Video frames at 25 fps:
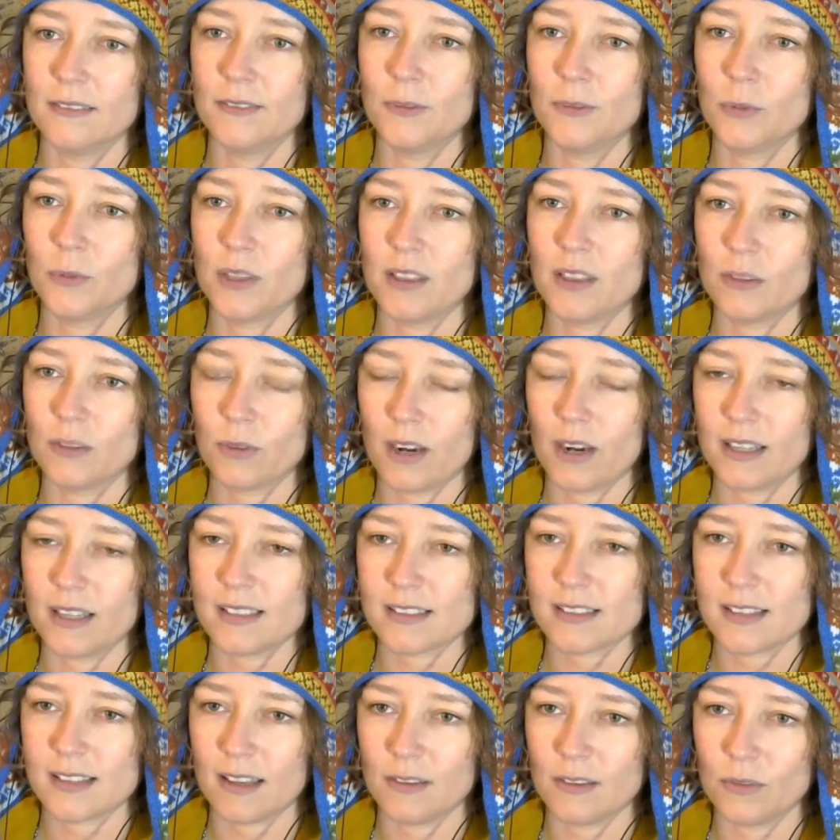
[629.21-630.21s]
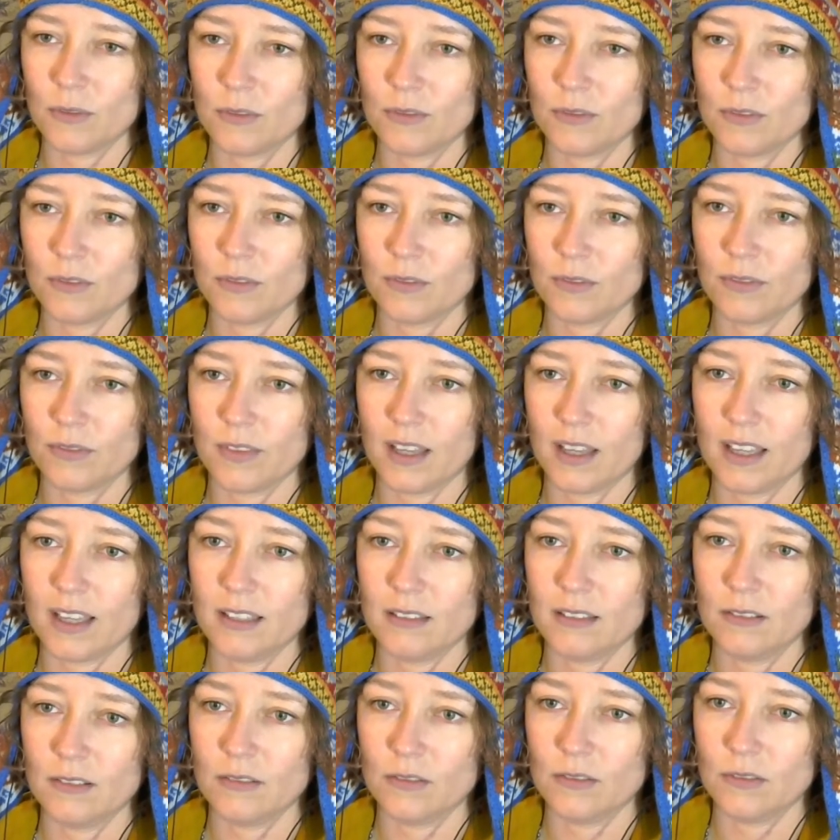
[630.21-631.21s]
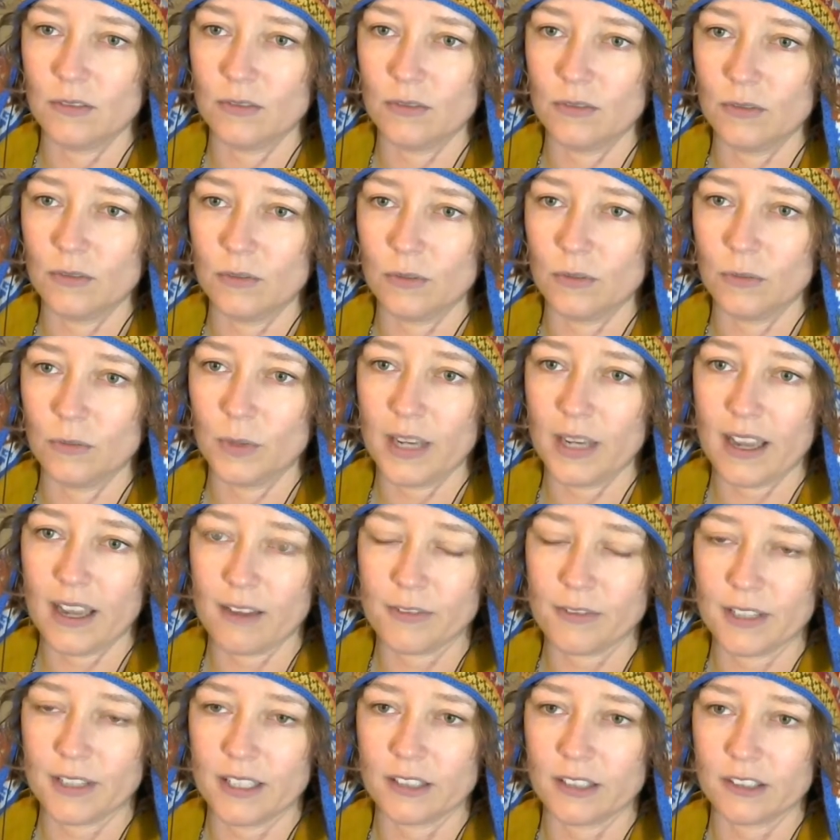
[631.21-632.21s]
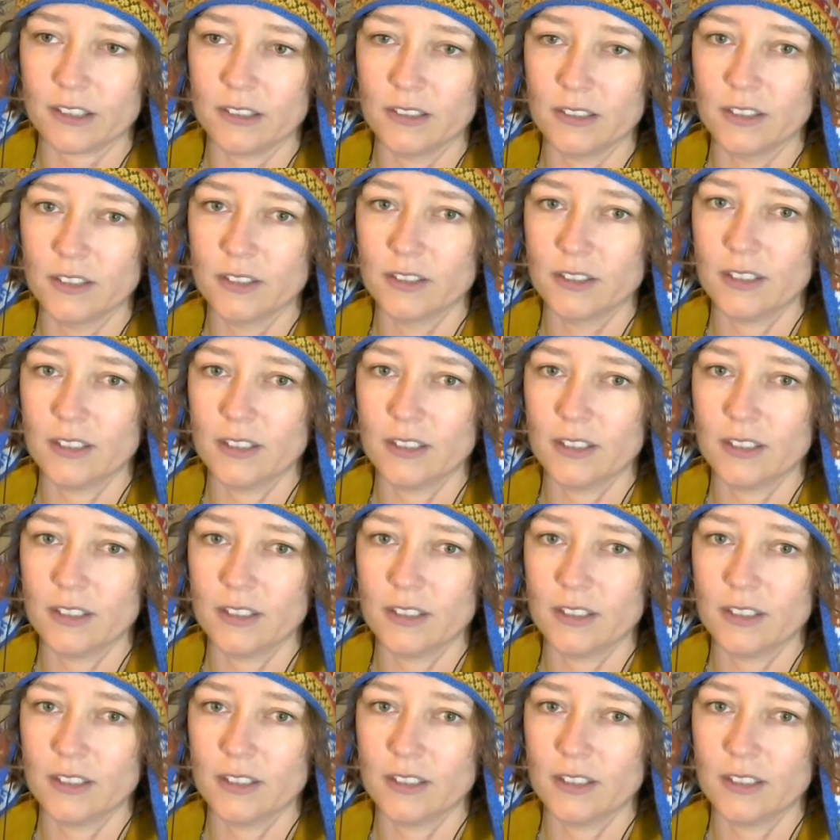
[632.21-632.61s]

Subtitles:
with the rights that we have here.